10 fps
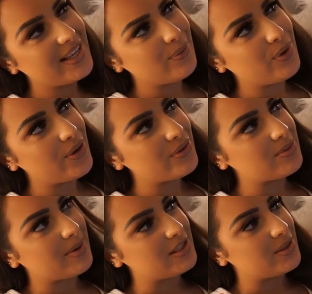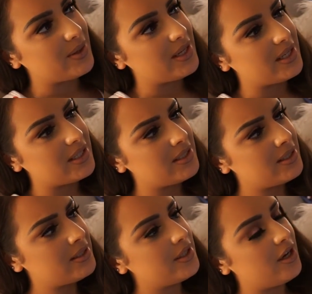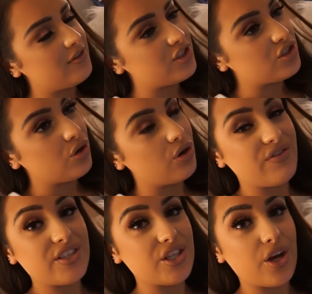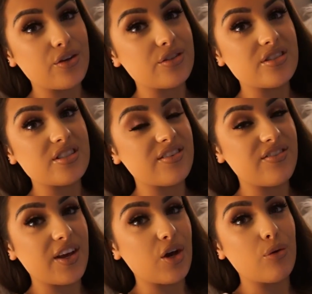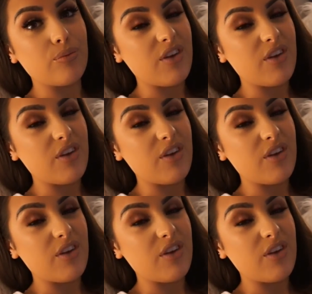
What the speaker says: What else am I doing? I've just got videos to film,